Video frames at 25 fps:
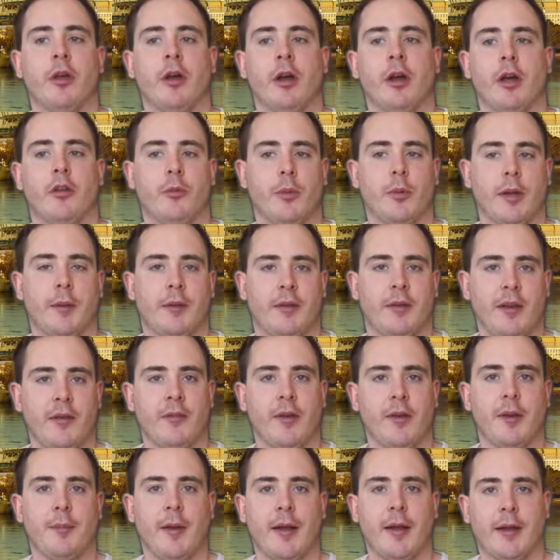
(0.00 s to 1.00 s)
as we're
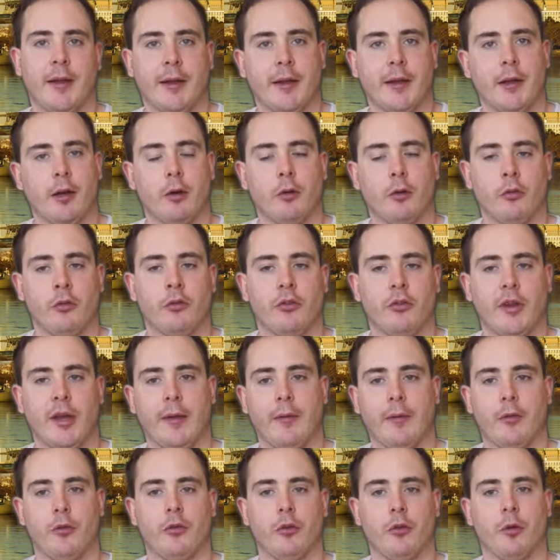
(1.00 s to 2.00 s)
definitely backing Carlton to
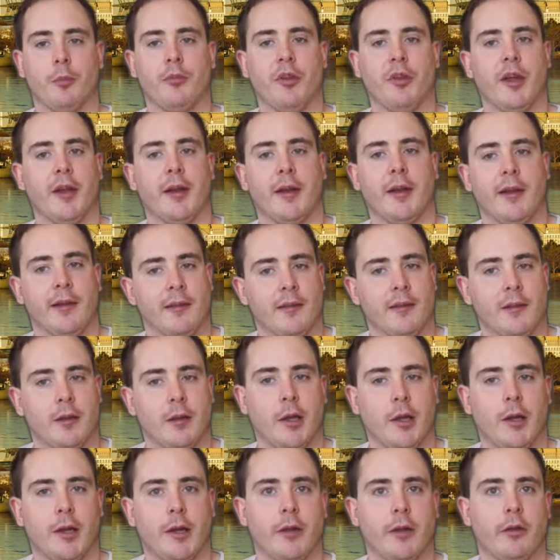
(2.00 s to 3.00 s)
get the job done against the
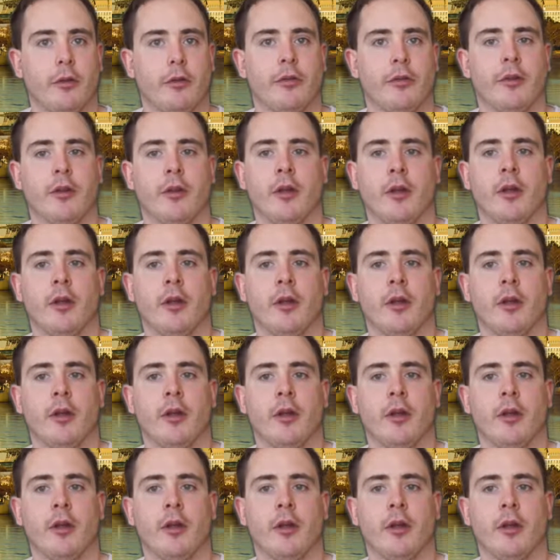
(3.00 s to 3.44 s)
Lions.